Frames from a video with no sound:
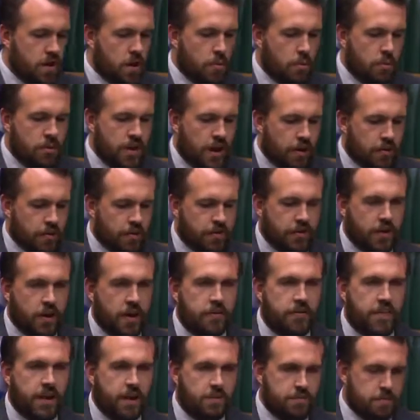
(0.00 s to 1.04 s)
without the
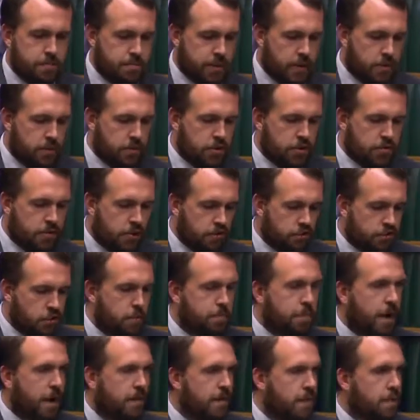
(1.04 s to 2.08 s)
£5,000 threshold
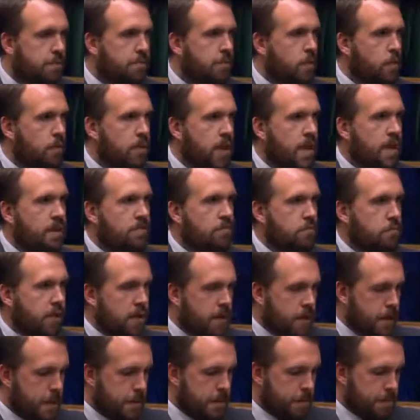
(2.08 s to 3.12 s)
barrier blocking its
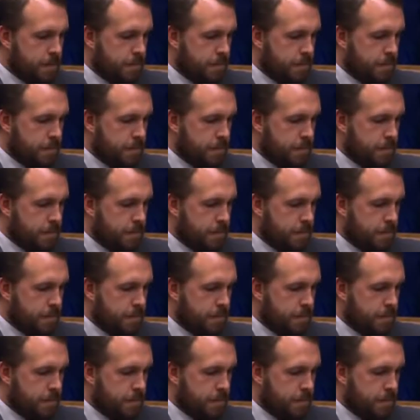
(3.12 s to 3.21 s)
way.